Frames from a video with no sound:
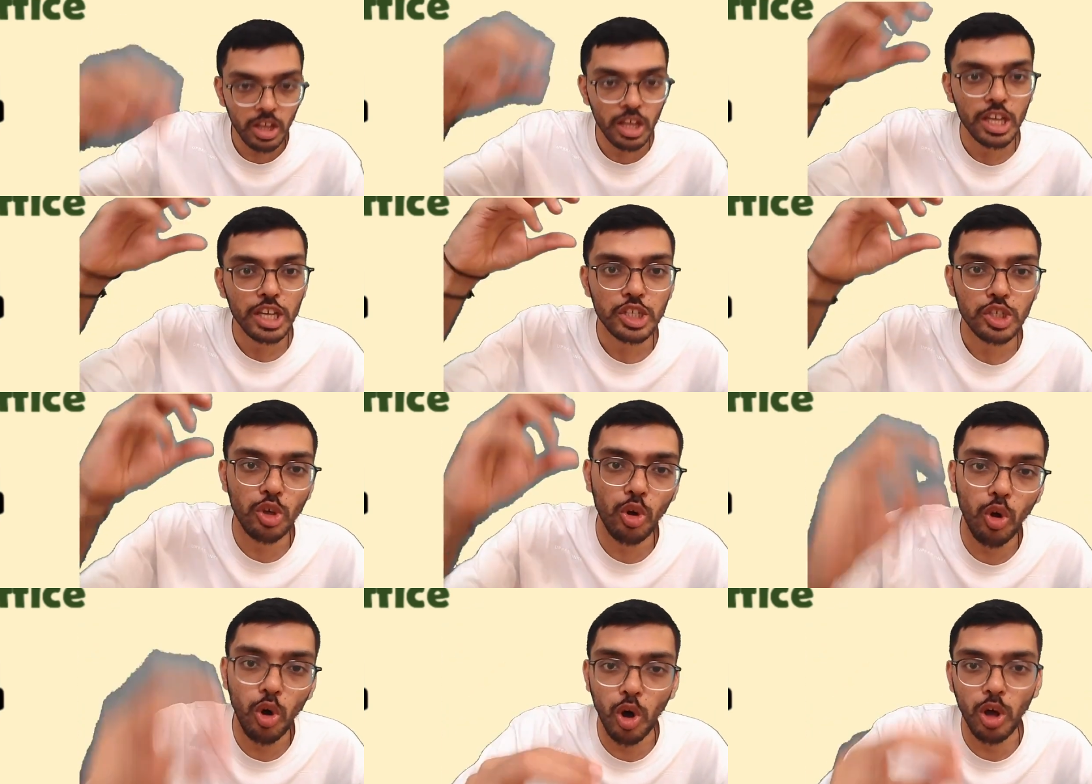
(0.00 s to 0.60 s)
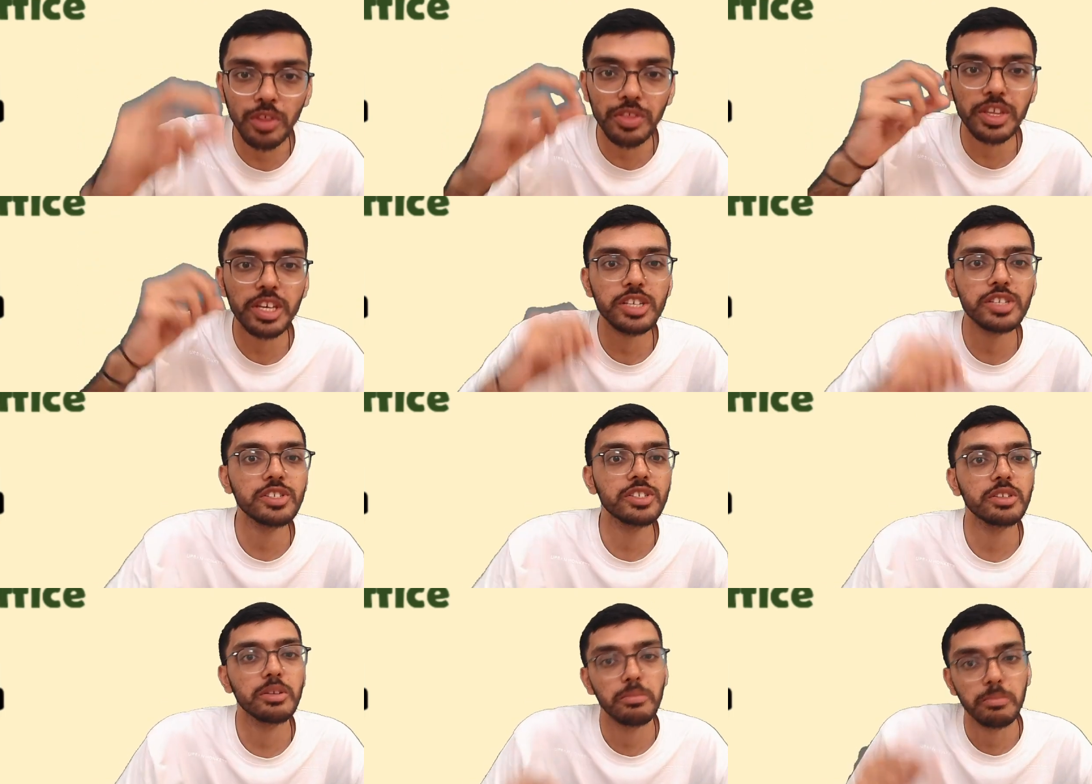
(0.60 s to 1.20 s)
So on
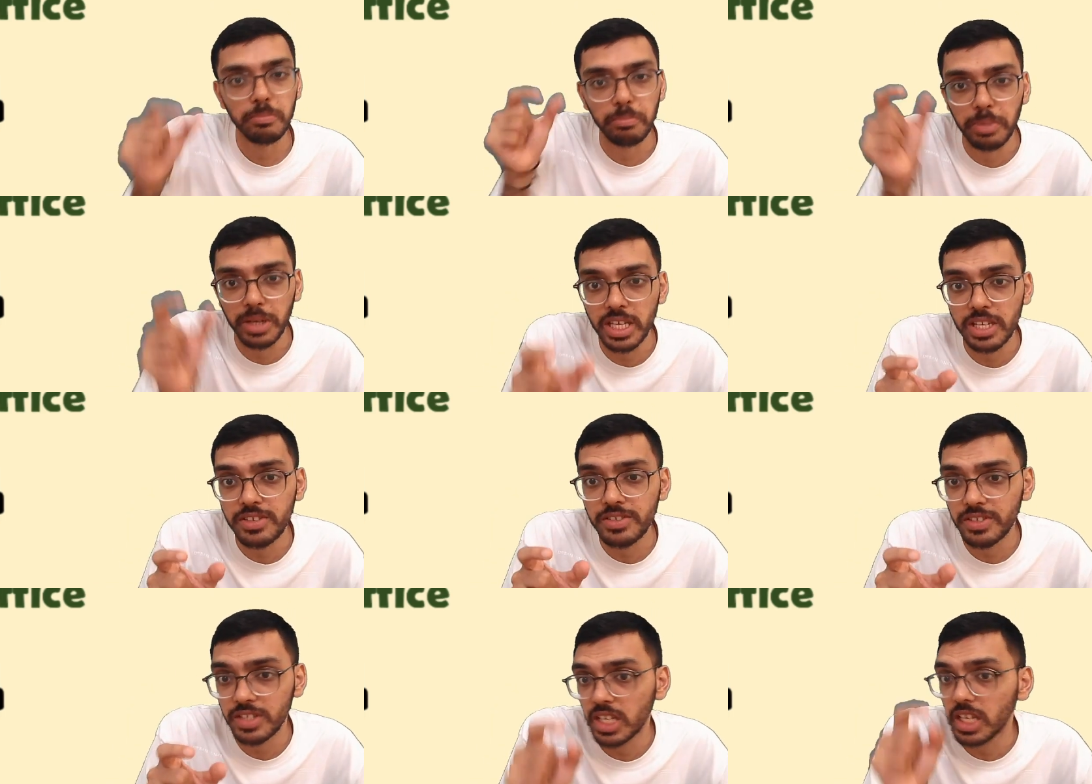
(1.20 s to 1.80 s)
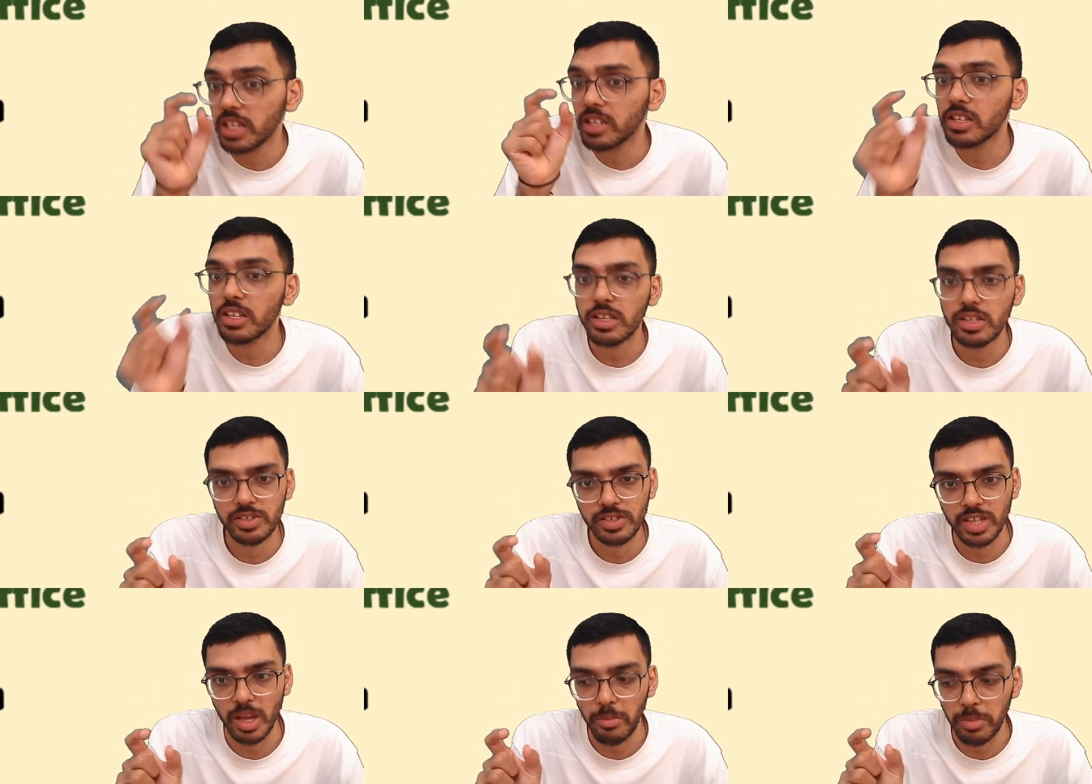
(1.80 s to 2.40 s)
this pre-scene
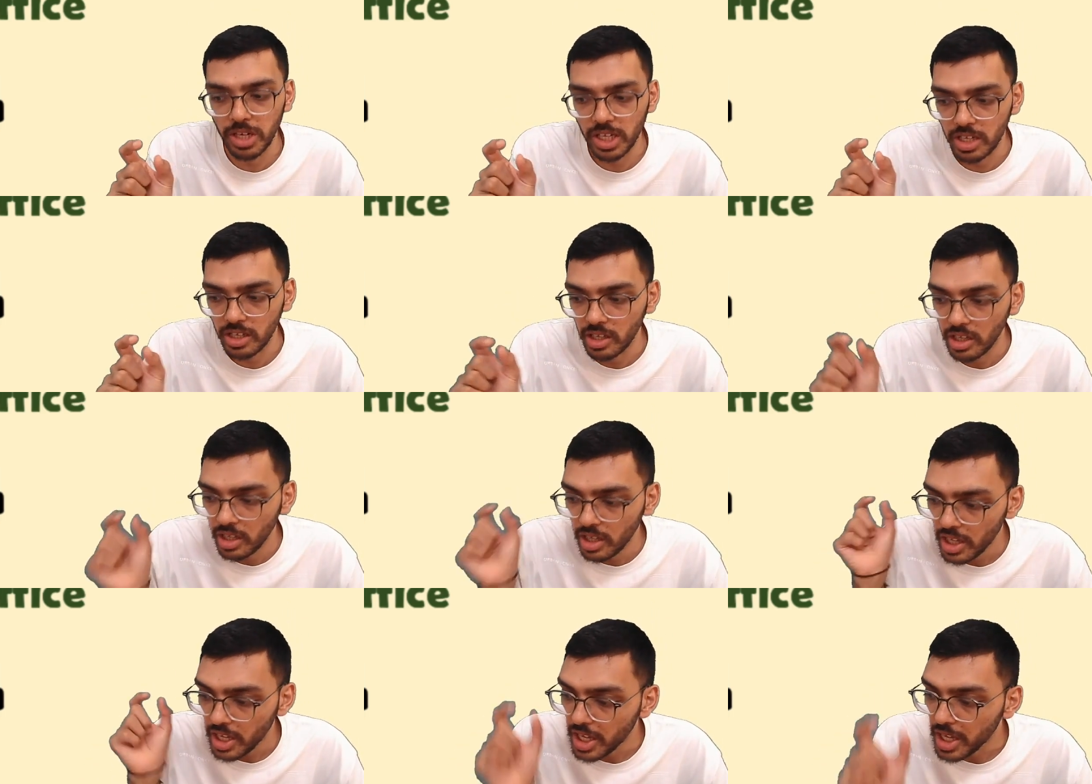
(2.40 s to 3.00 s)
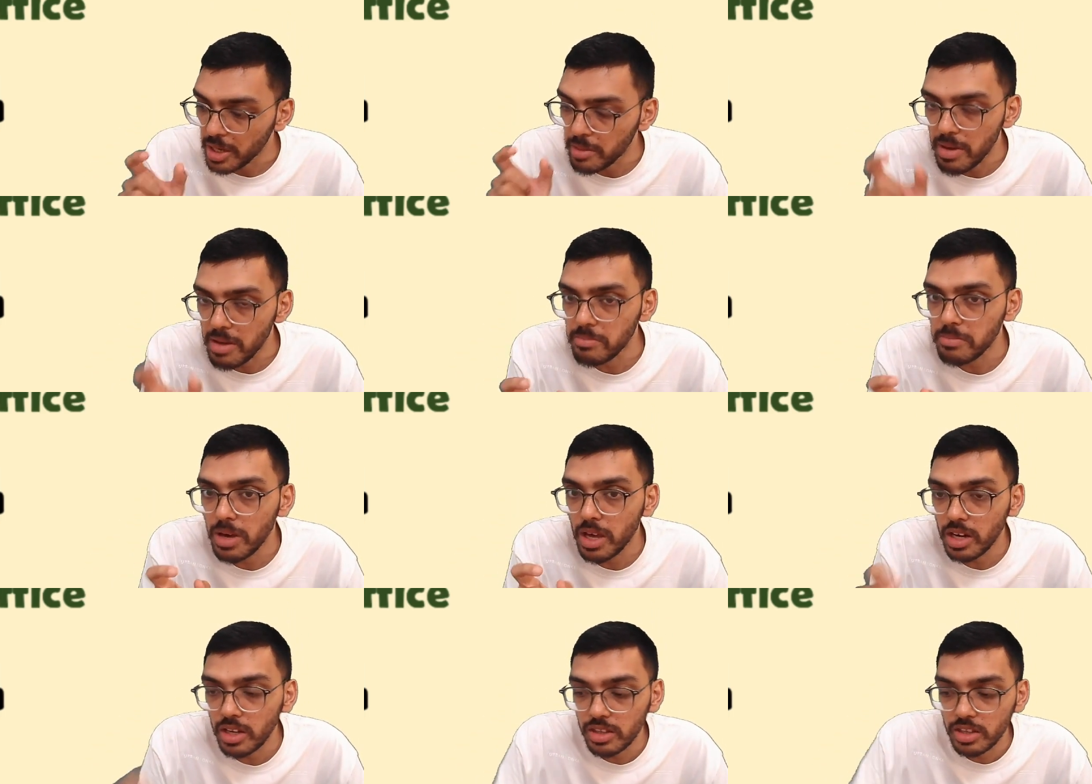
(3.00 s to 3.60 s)
summary,
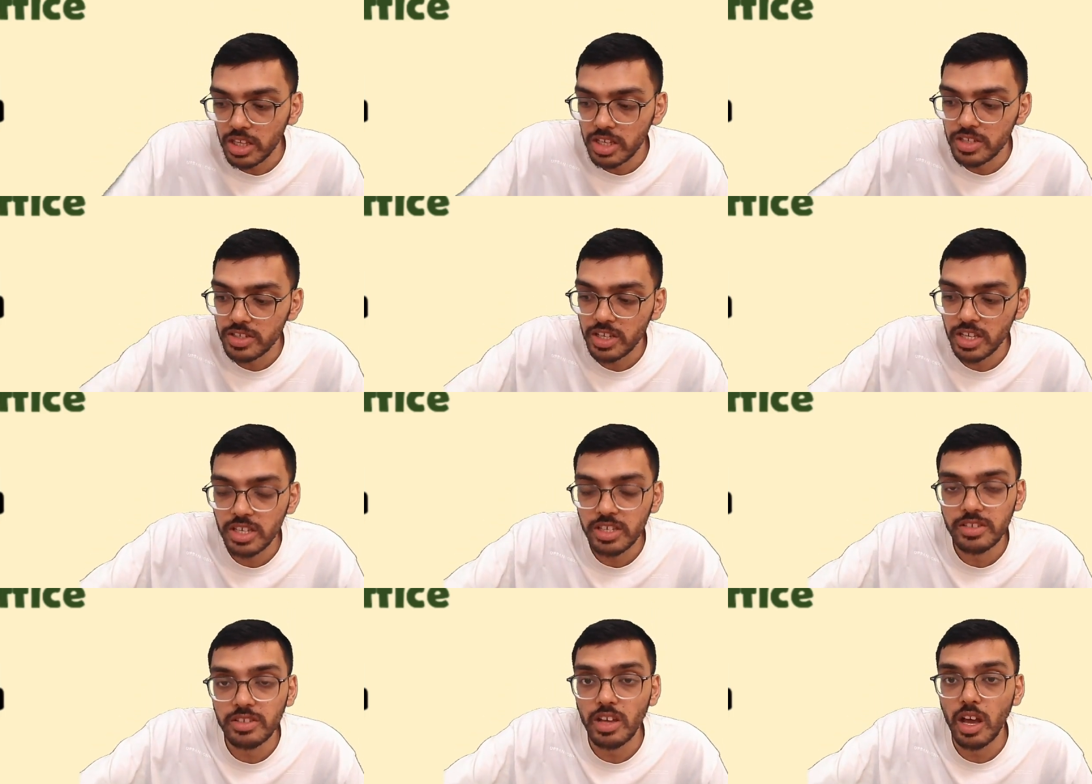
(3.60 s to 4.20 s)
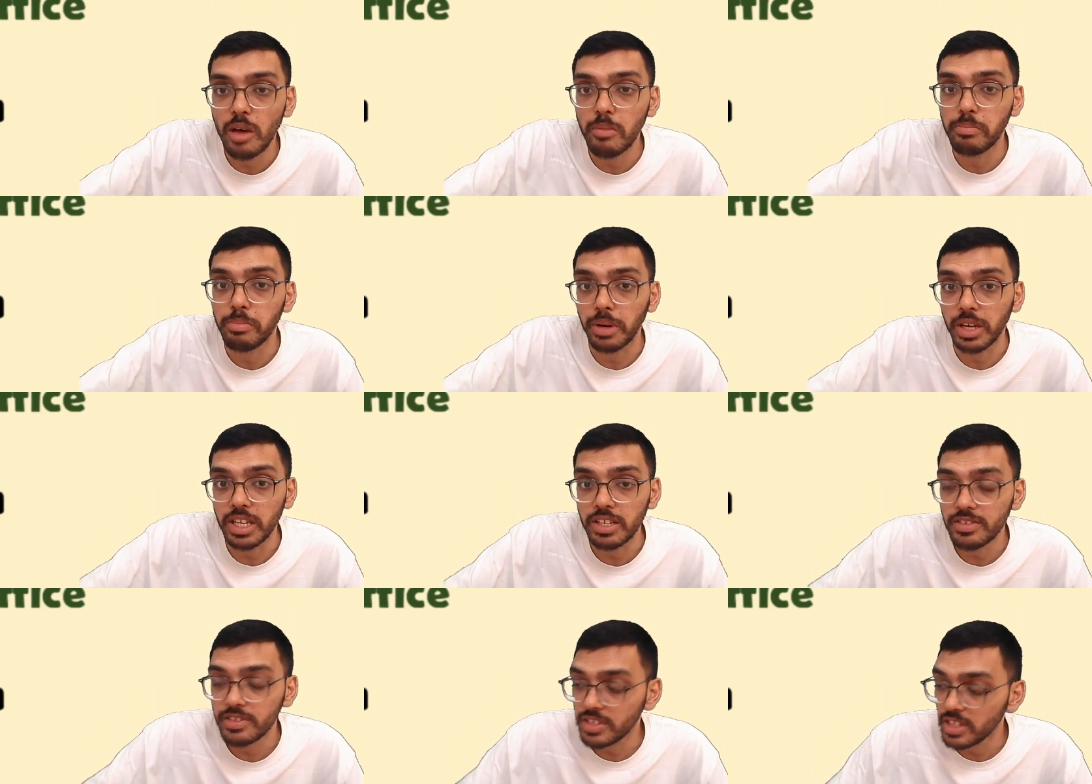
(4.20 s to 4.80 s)
remember this is a
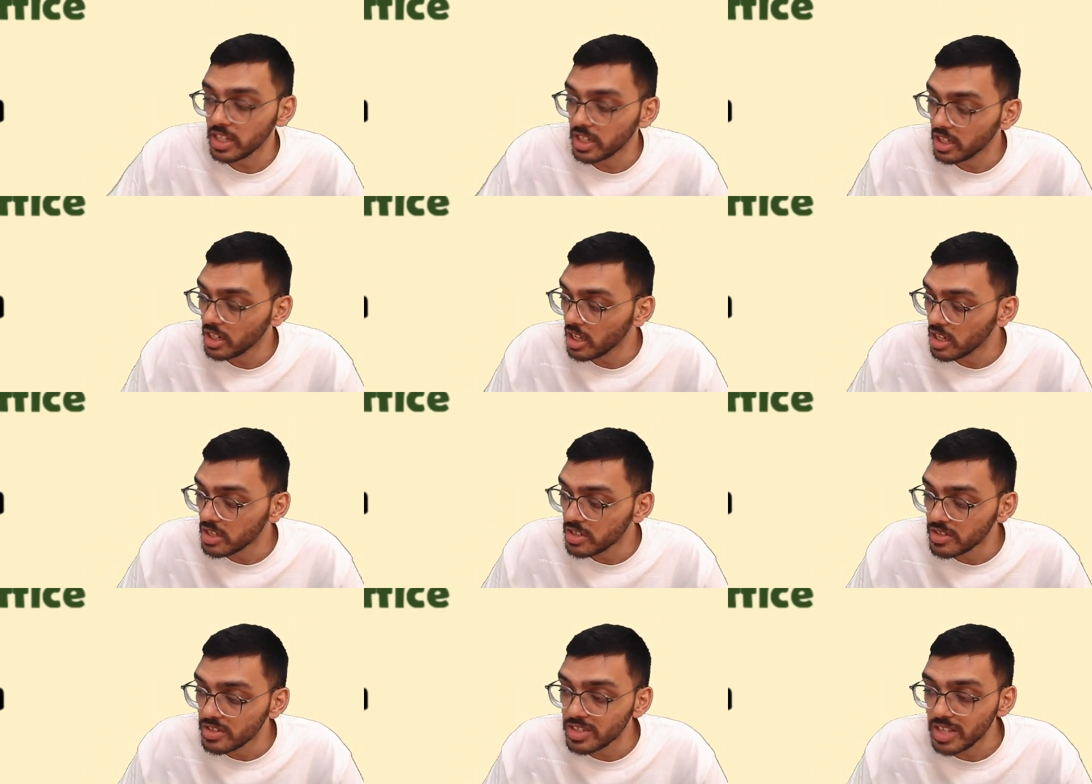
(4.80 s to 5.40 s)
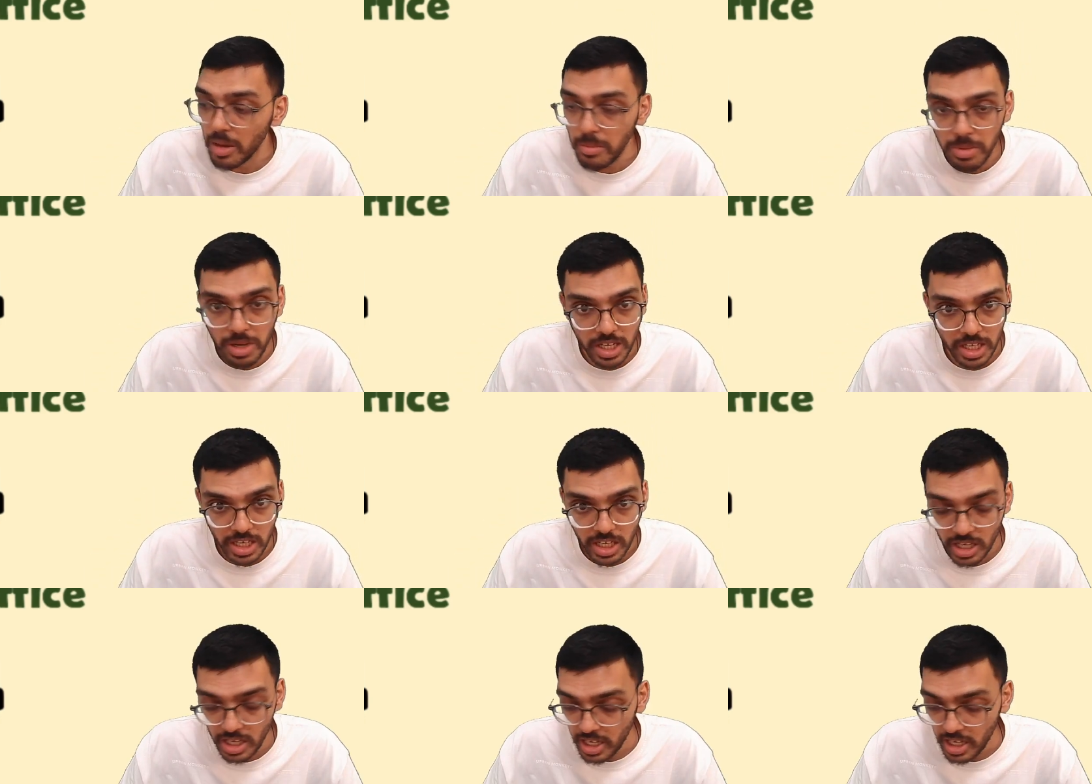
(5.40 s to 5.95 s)
pre-scene summary.